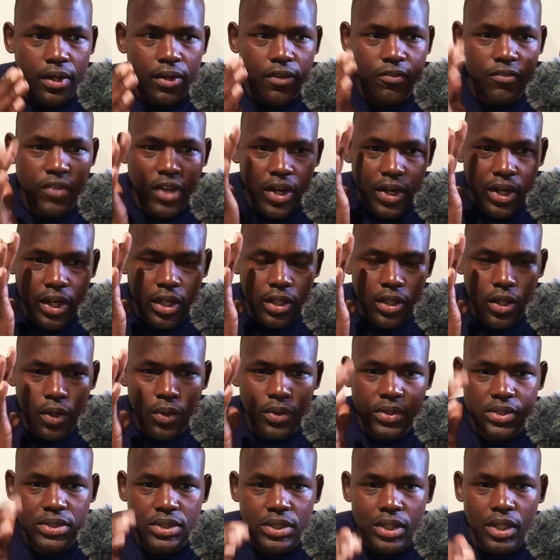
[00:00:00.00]
very
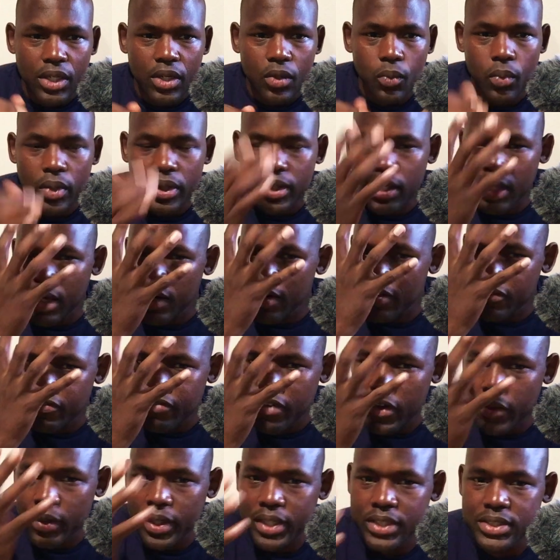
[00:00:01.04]
close, where they're in
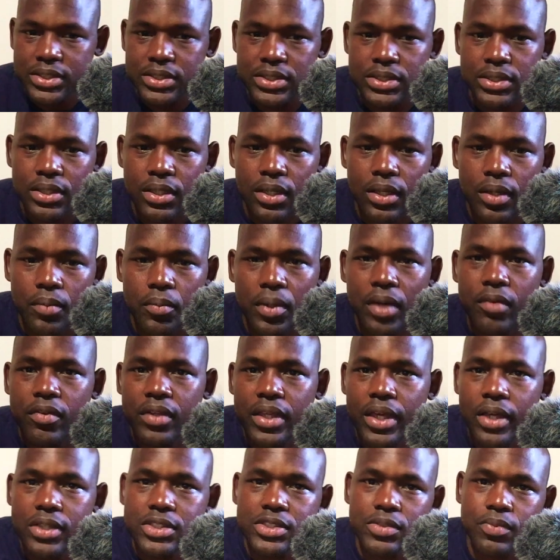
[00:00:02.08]
focus, but
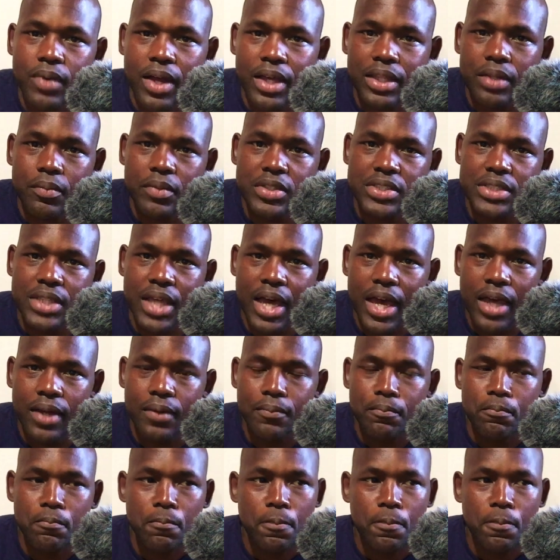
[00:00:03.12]
everything else around them is not.